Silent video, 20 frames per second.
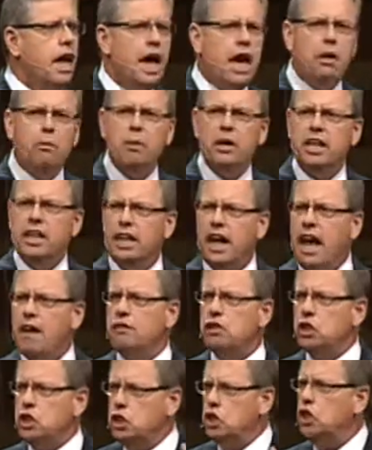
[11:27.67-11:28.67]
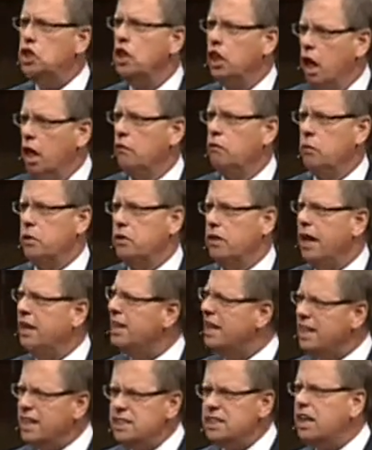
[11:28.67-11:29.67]
And we can have a good love with that.
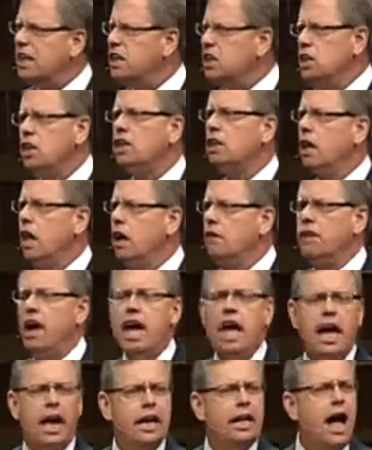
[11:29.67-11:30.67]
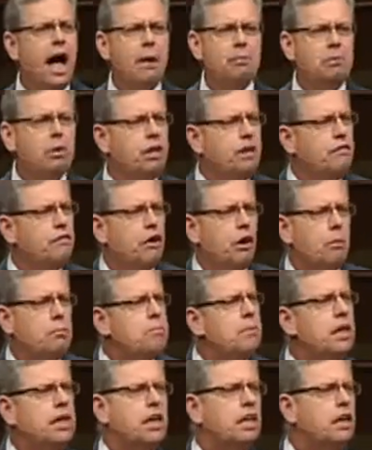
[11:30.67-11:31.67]
That is a good love. And I believe there are
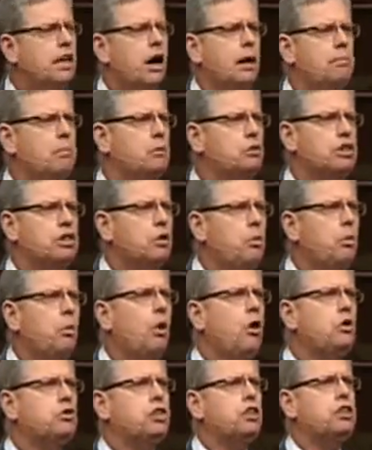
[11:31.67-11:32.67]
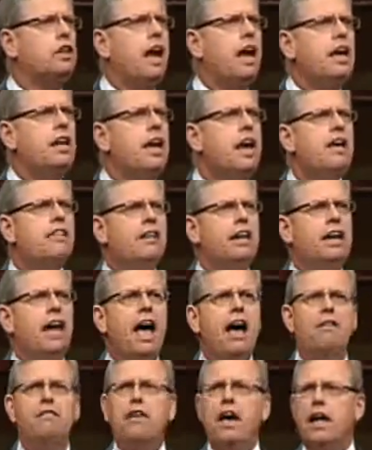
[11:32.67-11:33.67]
many couples in the world today that
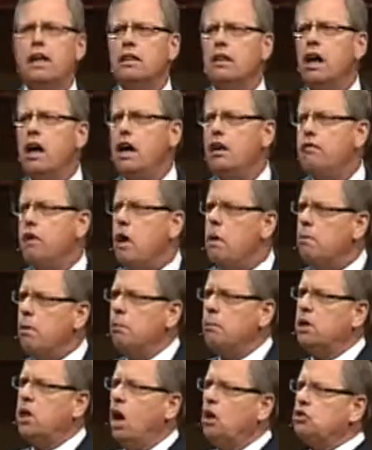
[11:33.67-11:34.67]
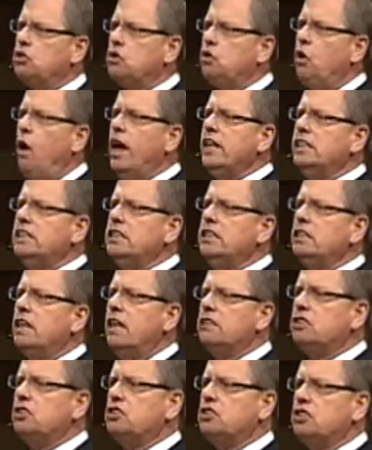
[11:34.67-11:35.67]
have that love, but because Christ is
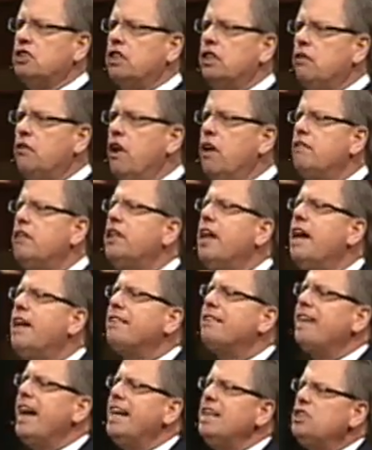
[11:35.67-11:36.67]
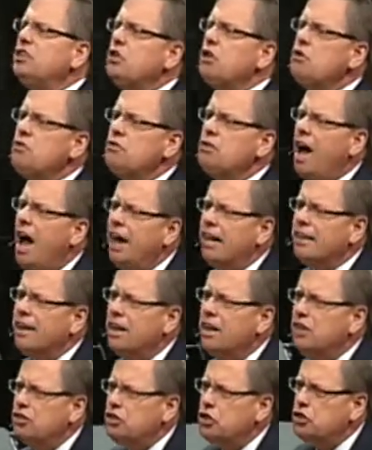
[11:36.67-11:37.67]
not the center of it, they do not
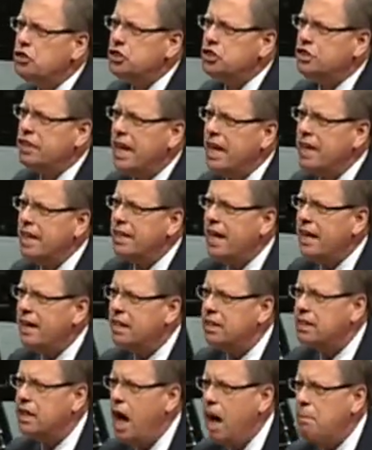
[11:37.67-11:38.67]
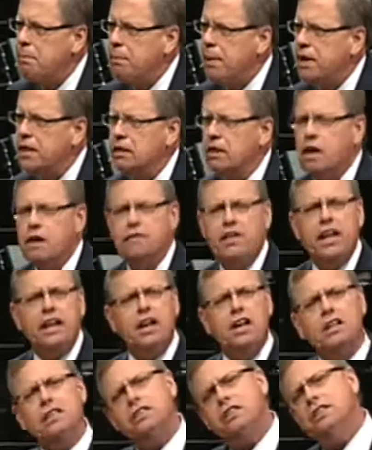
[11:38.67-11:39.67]
understand that agape love, that
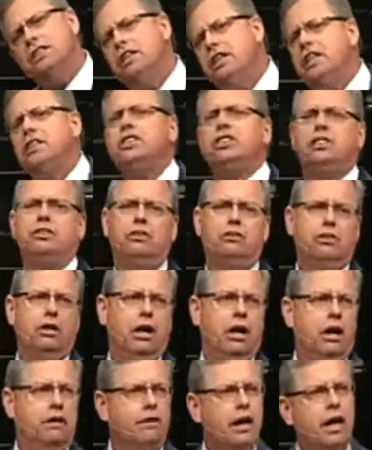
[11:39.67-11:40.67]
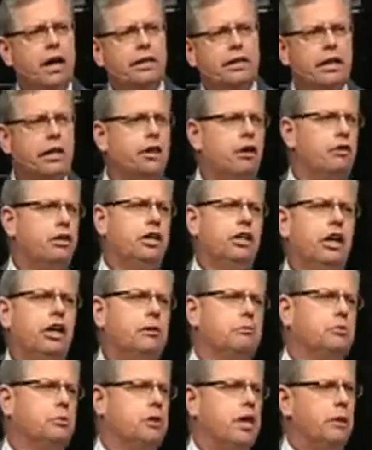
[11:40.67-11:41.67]
unconditional love that only
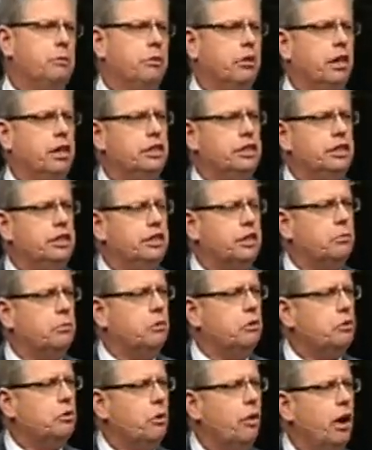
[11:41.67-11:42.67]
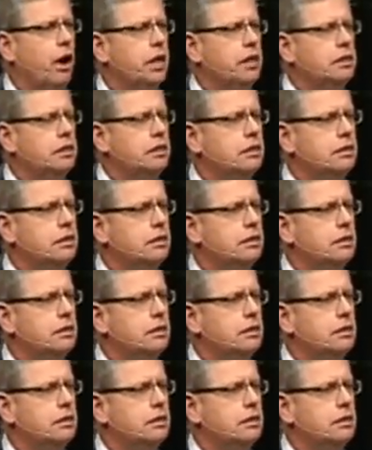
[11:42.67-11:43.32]
comes with that relationship with Christ.